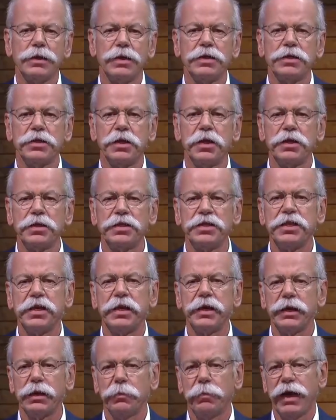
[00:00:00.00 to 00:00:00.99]
is the
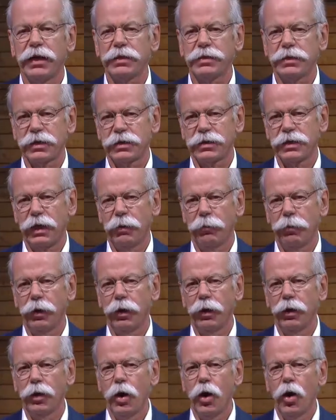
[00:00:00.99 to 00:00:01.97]
single best
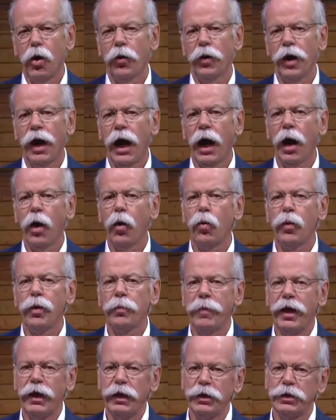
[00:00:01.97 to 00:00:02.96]
example on how we
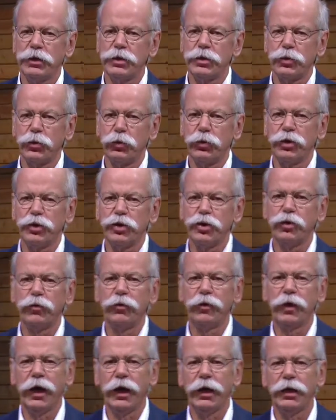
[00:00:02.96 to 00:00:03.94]
managed to
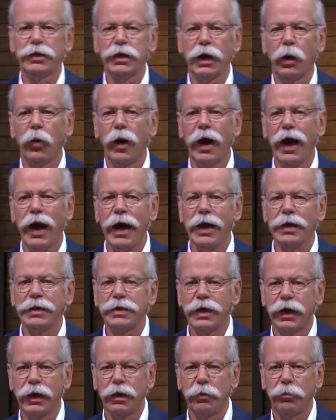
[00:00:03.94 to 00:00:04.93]
rejuvenate our
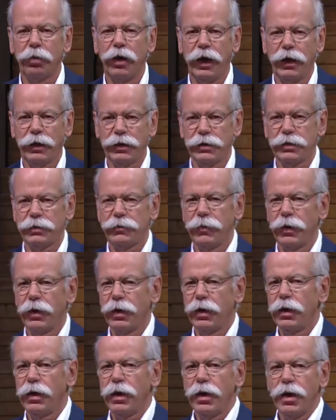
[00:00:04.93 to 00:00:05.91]
entire brand.
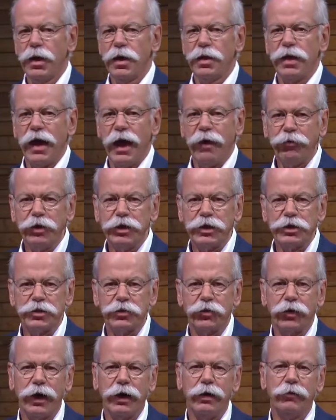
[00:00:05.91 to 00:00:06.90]
The average
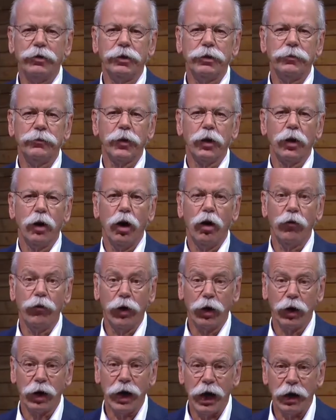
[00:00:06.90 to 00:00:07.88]
driver of
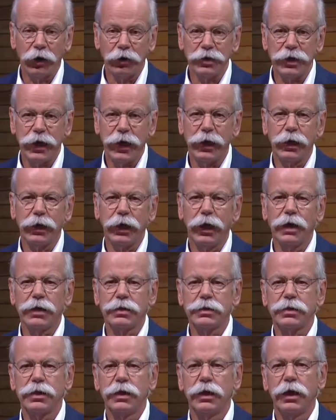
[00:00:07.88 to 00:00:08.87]
our current
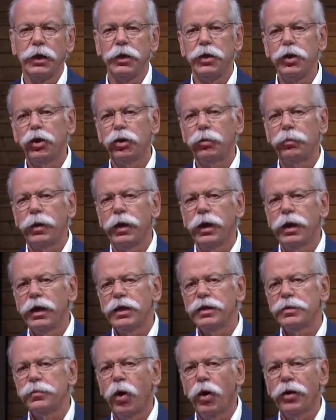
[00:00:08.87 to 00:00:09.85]
A-Class in Europe
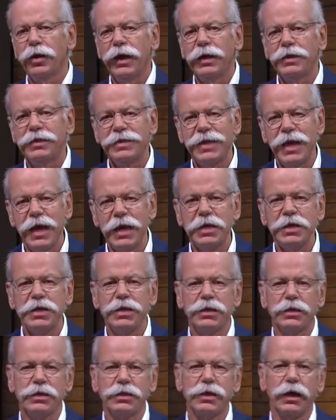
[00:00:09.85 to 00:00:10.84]
is more than 10
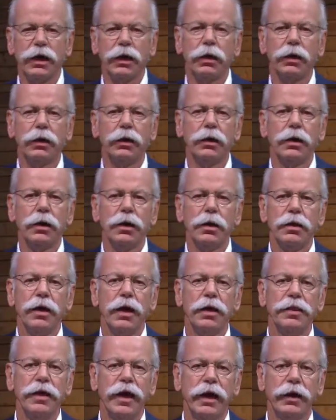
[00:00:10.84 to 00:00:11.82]
years younger
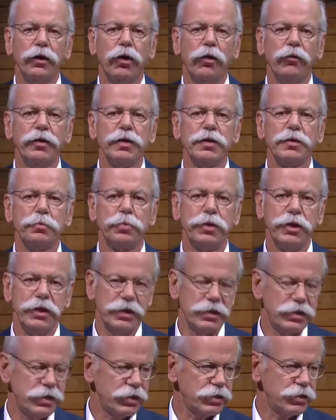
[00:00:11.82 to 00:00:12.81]
than that of its
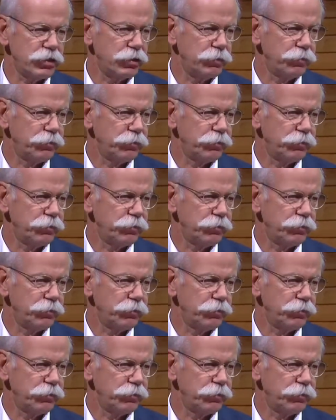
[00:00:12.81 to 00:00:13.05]
predecessor.